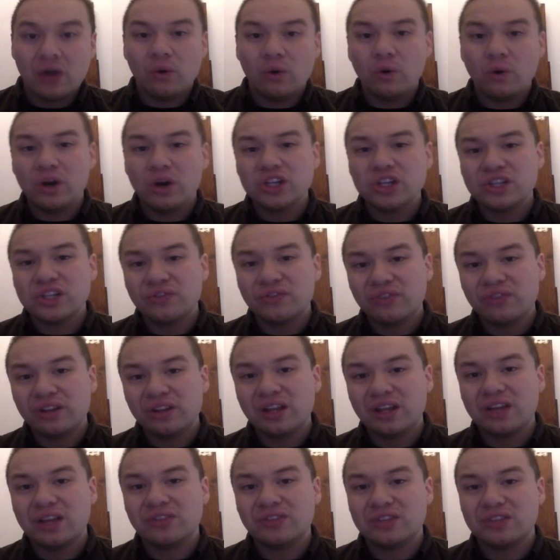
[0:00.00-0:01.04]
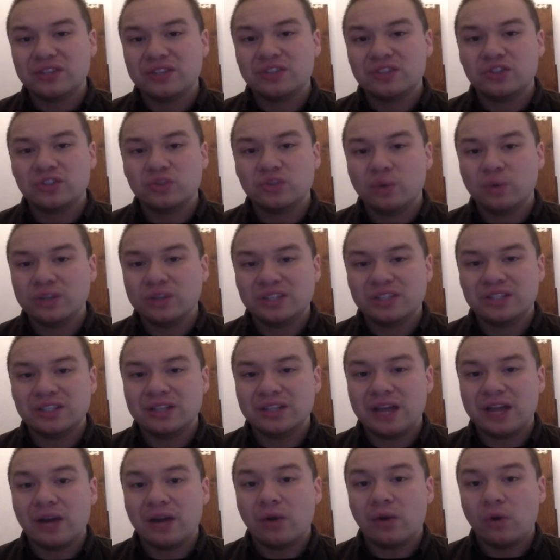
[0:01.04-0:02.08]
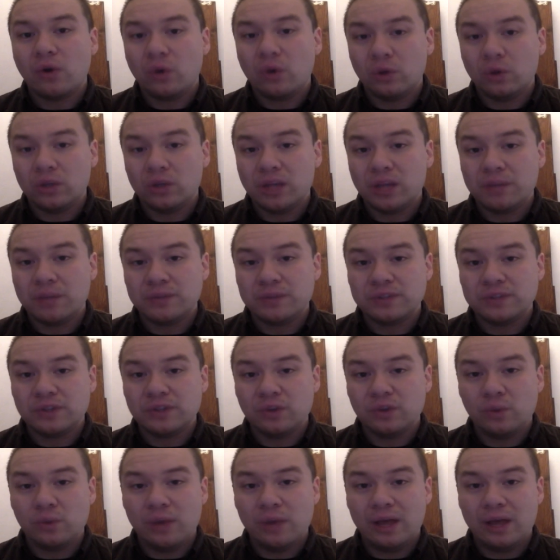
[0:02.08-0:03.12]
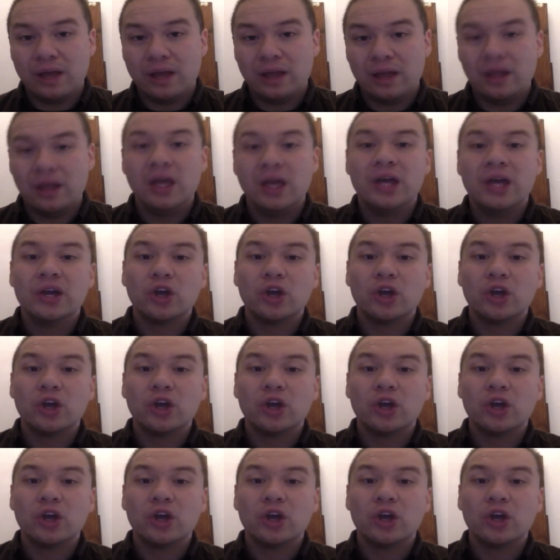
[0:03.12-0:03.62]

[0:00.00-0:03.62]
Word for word: Or did you feel like this short did not hold up so well?